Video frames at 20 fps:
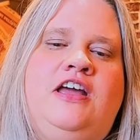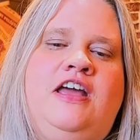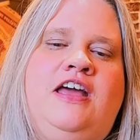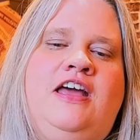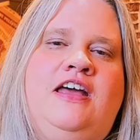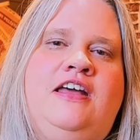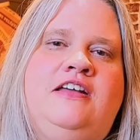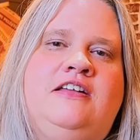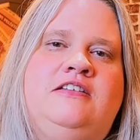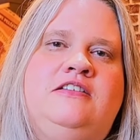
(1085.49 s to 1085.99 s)

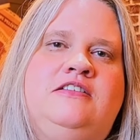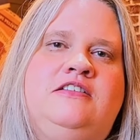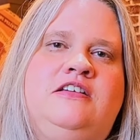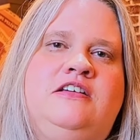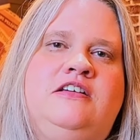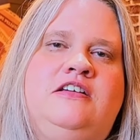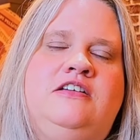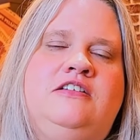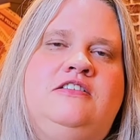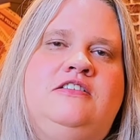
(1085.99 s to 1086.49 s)
And
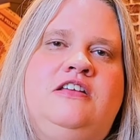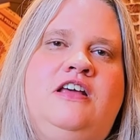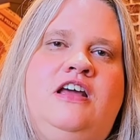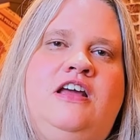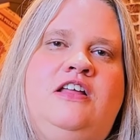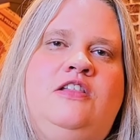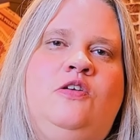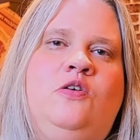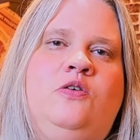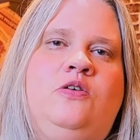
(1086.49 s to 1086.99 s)
it is
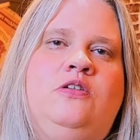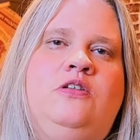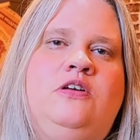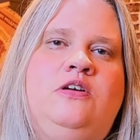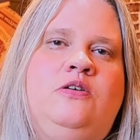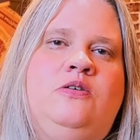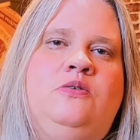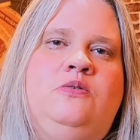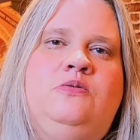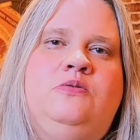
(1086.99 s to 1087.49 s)
a
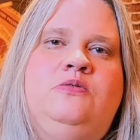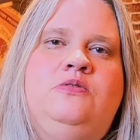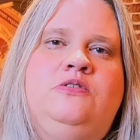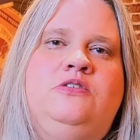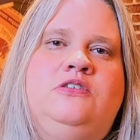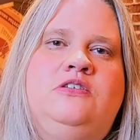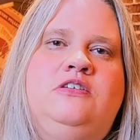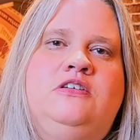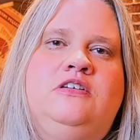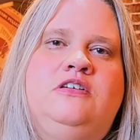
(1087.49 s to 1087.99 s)
locally
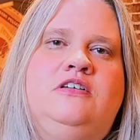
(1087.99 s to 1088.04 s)
owned